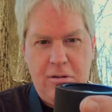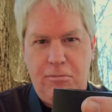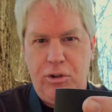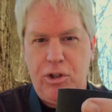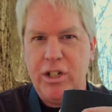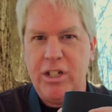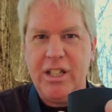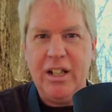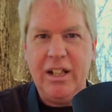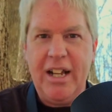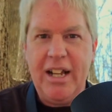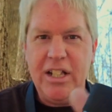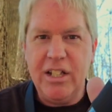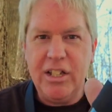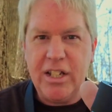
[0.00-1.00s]
just the
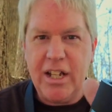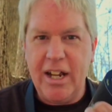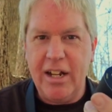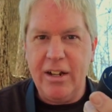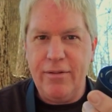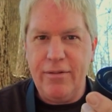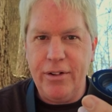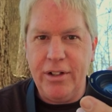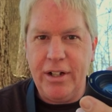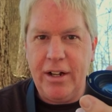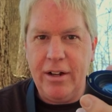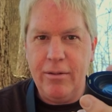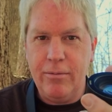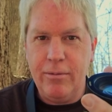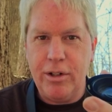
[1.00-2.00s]
lens and fully
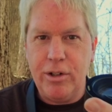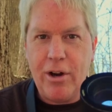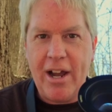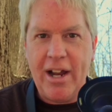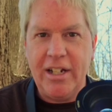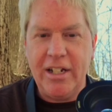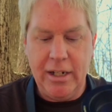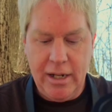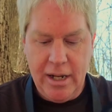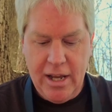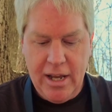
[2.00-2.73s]
retracted.